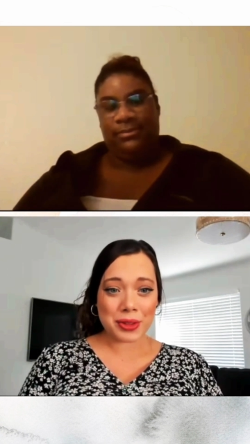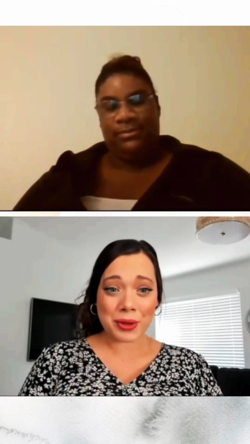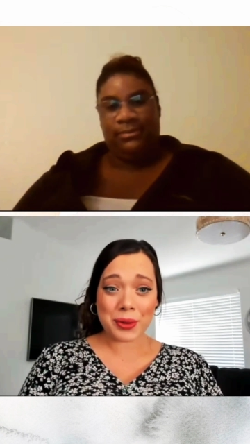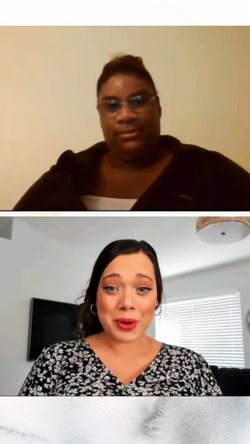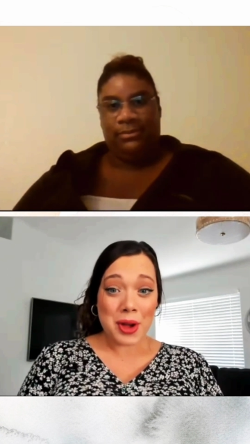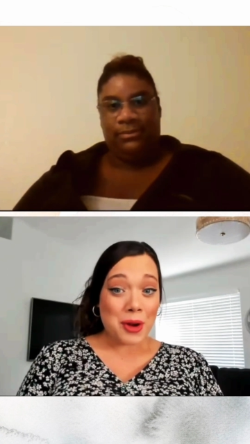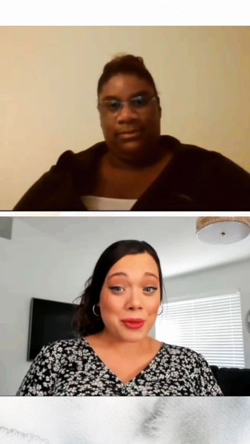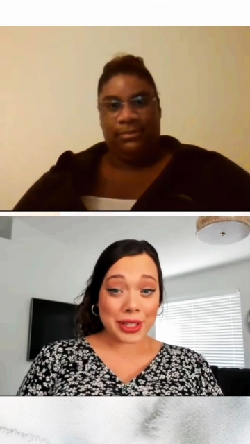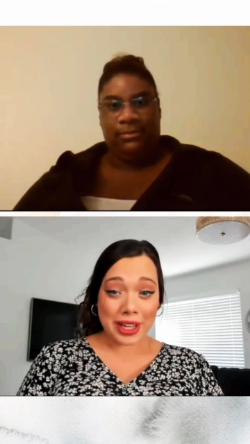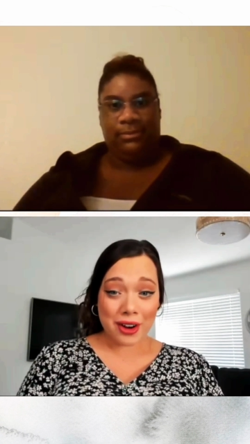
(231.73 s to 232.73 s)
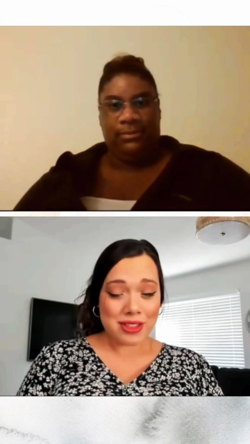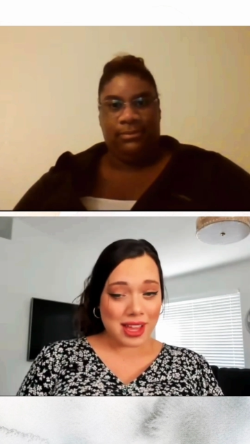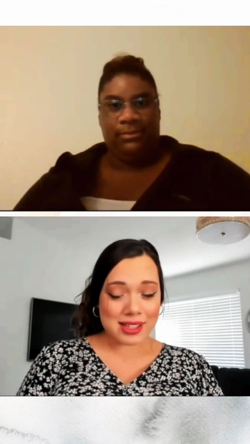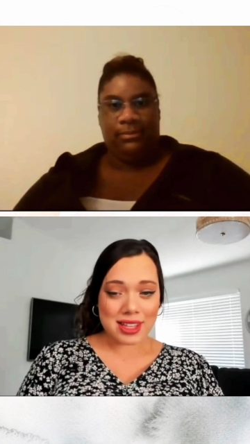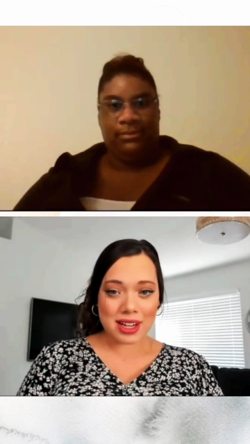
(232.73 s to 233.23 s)
Speaker 1: through really hard
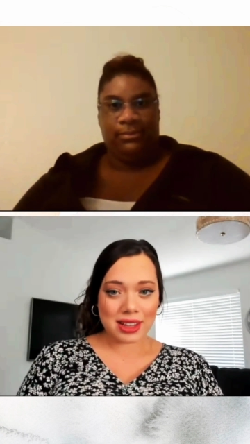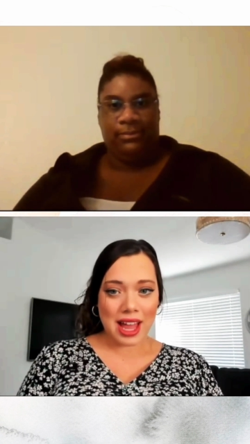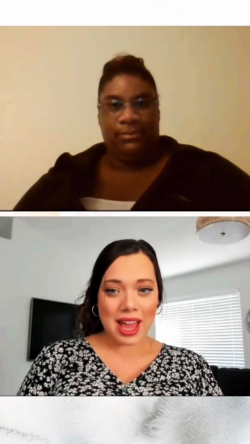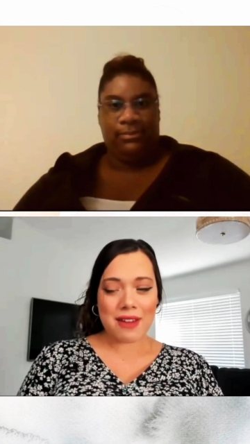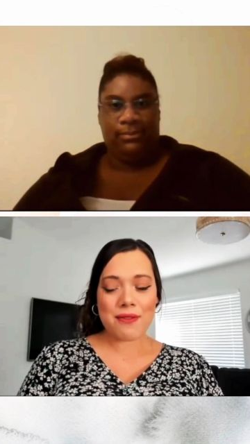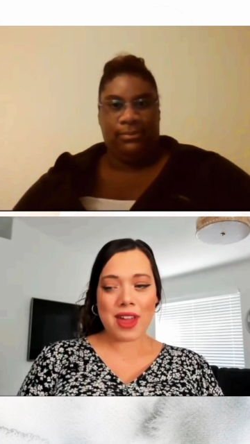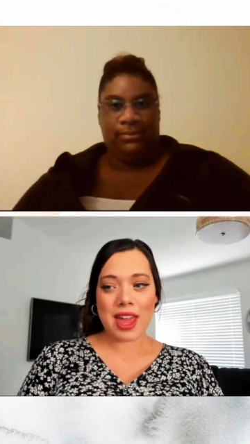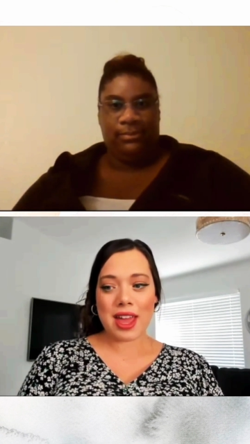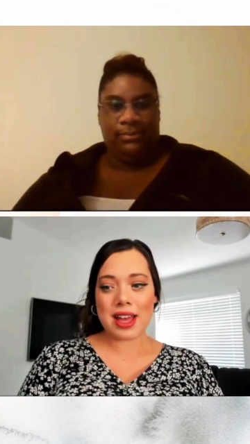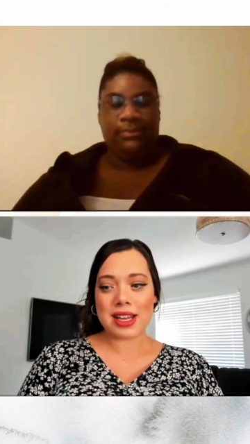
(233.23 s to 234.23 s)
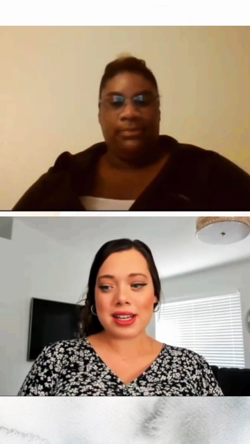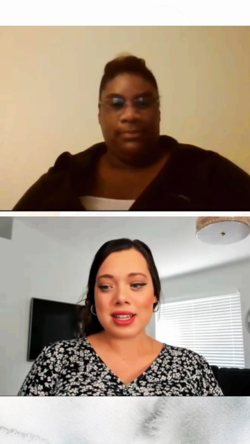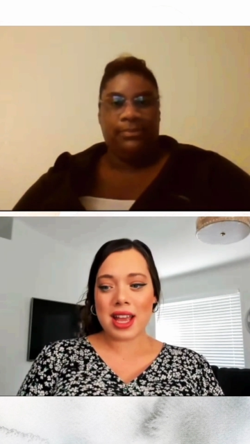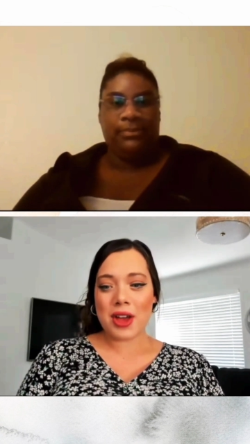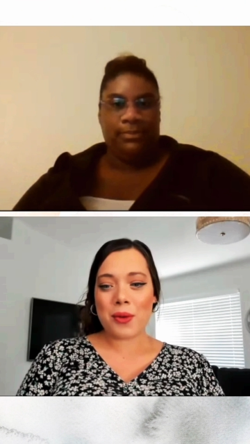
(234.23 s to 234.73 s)
things in their life, and
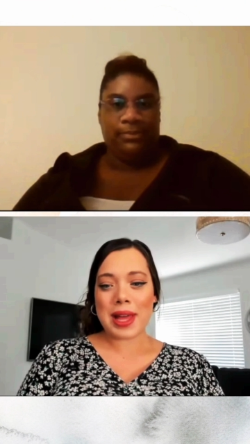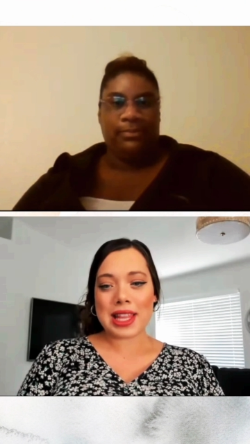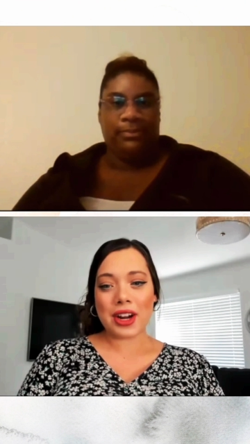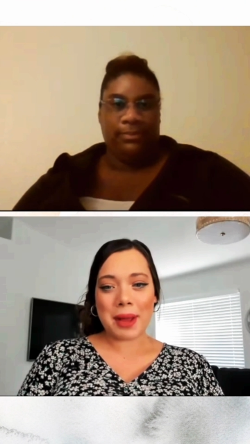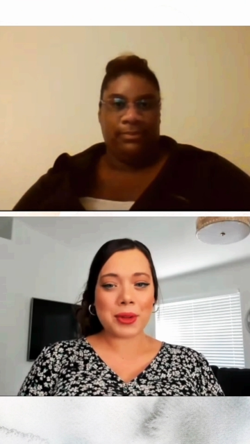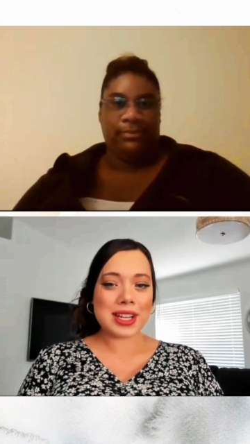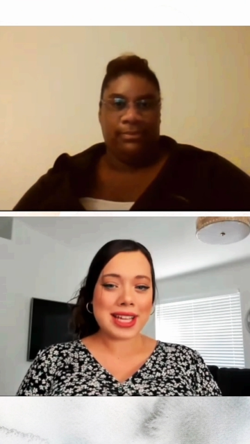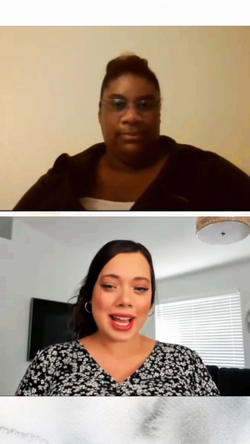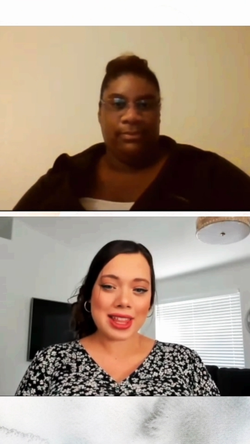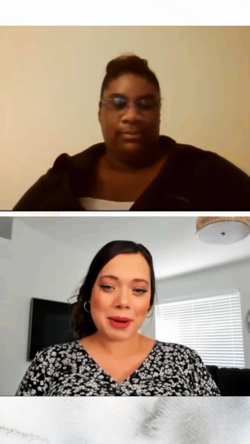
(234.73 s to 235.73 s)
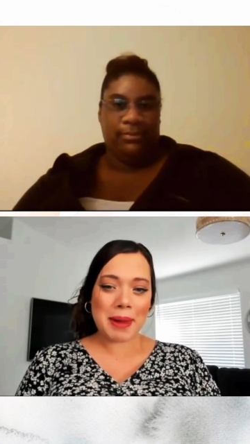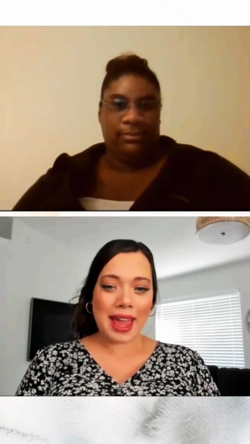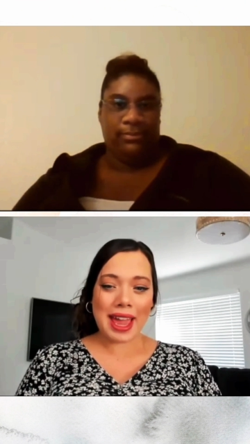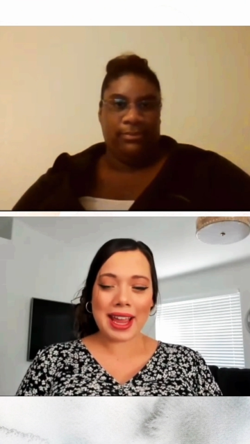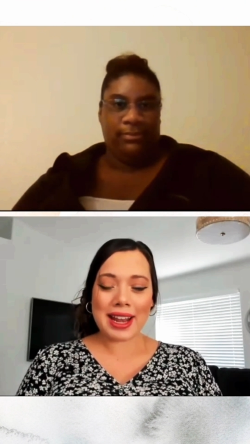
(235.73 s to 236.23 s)
when they're able to take their
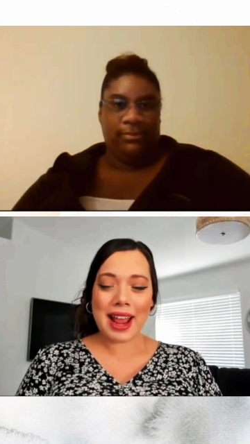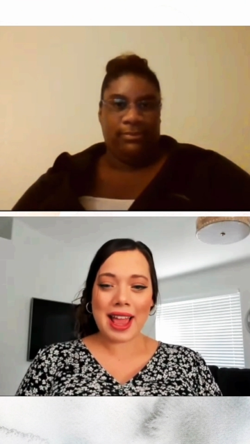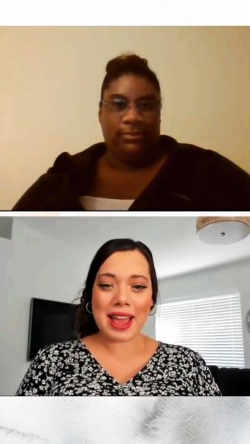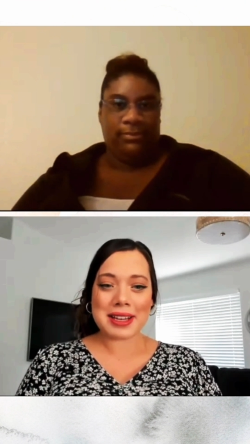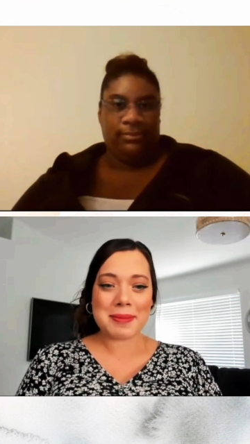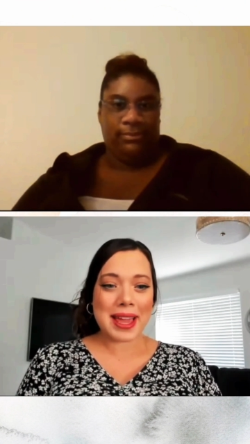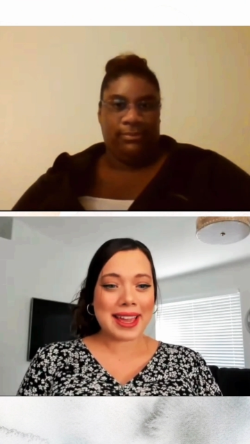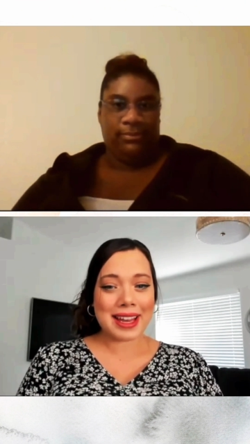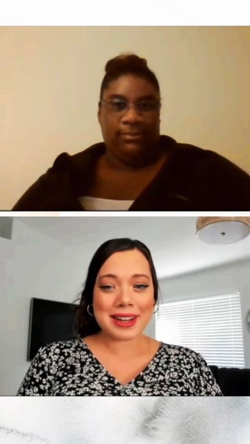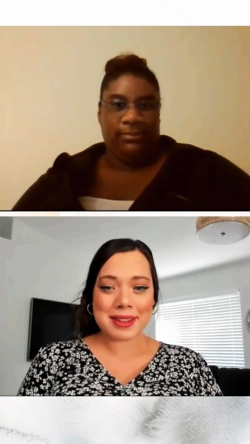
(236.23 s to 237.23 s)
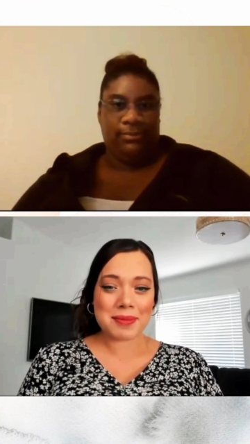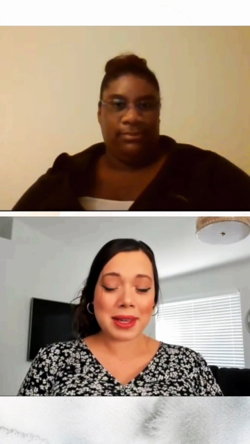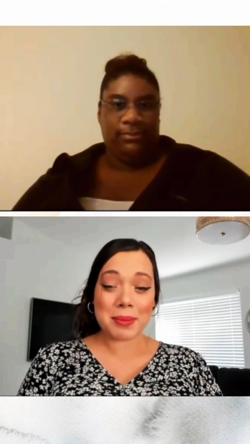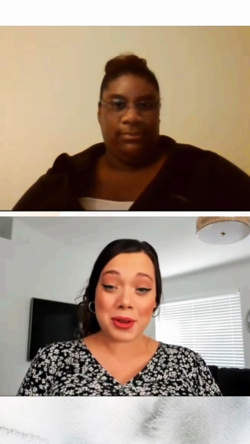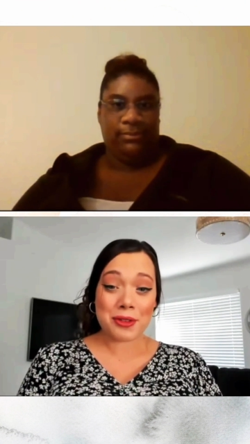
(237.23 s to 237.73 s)
pain and make it into something
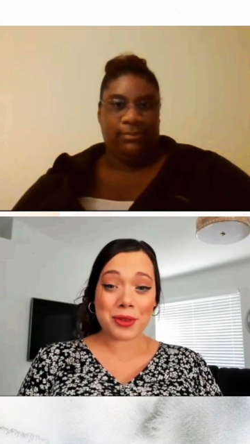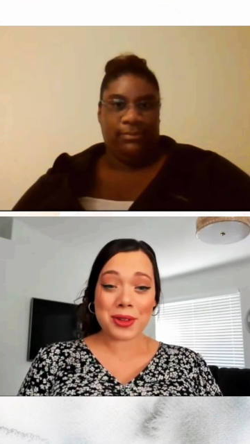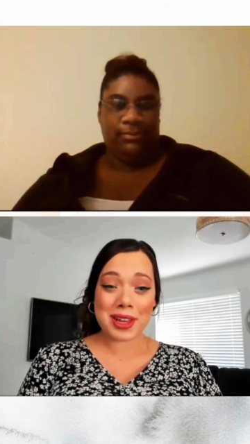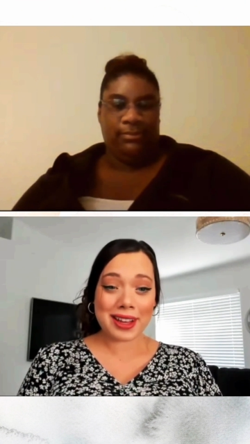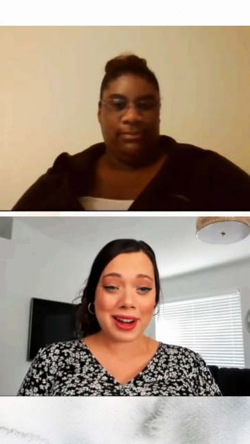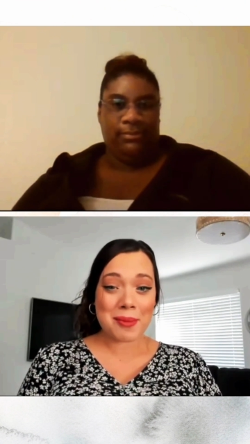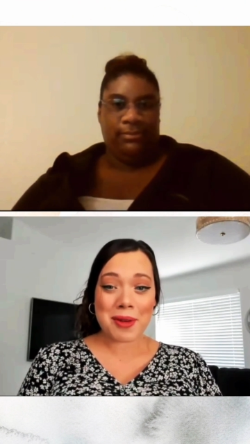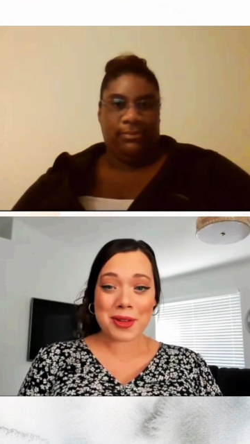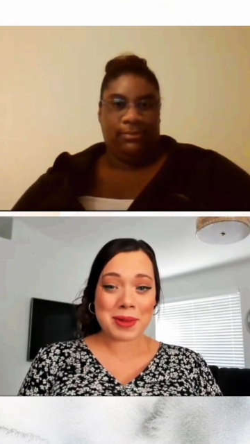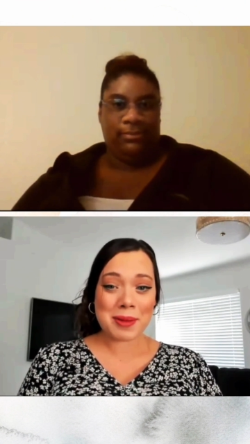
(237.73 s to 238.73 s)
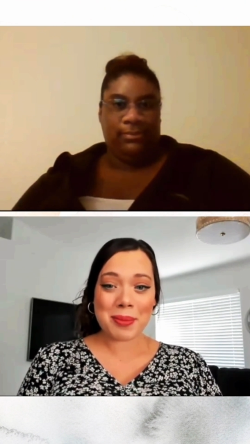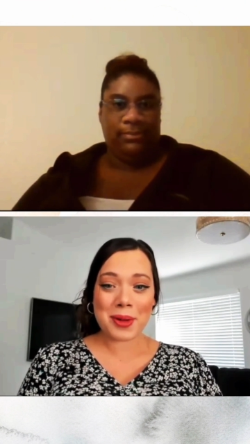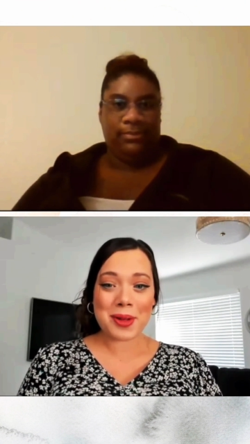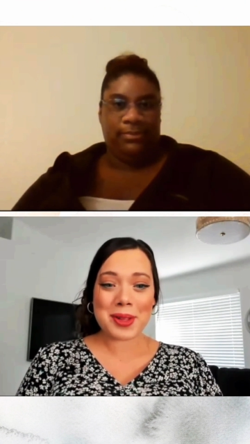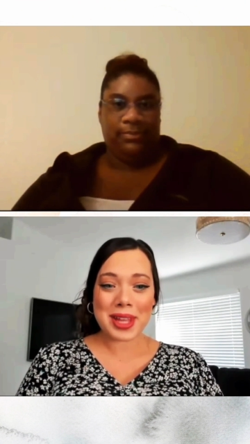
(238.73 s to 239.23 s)
beautiful that can help other
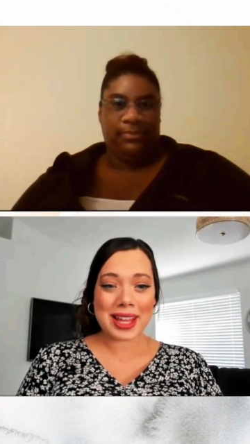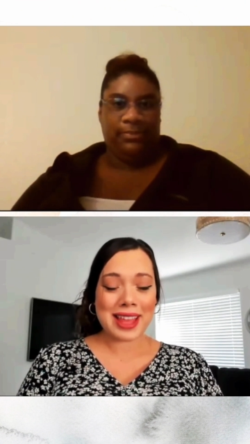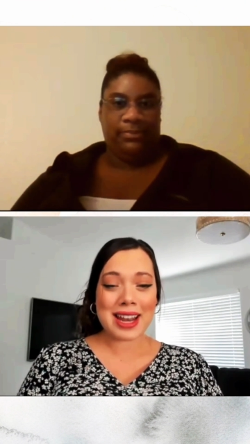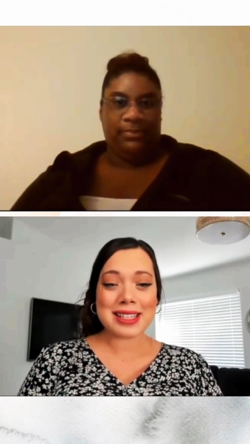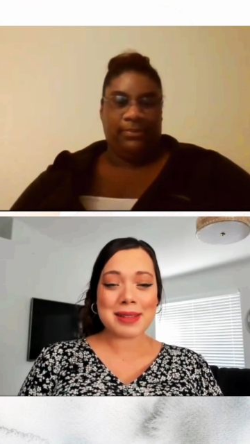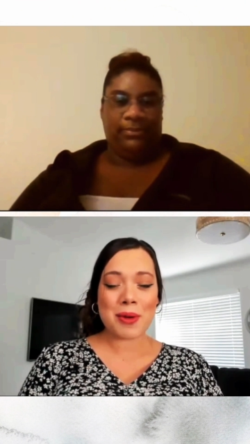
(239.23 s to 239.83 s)
people, like that is the